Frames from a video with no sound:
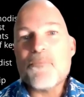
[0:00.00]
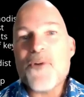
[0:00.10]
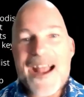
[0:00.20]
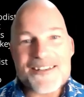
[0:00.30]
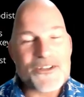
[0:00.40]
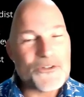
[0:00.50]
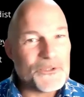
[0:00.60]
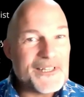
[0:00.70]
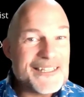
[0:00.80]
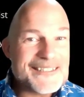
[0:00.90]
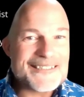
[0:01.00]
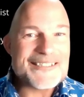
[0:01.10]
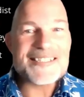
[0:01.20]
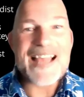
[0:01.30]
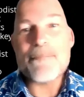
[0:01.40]
practical
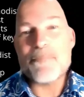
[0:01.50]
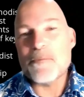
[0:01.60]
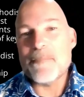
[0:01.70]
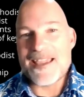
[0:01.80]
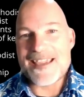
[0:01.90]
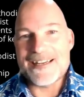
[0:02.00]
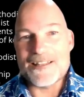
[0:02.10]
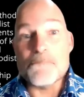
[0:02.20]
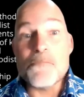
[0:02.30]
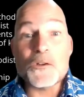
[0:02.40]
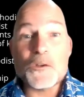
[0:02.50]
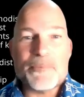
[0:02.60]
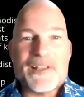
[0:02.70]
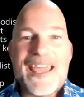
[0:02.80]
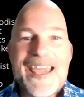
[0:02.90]
disciple making and the
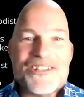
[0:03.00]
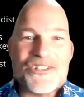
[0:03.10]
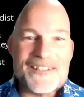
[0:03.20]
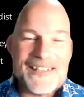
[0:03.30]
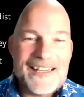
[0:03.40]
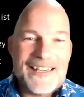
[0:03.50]
multiplication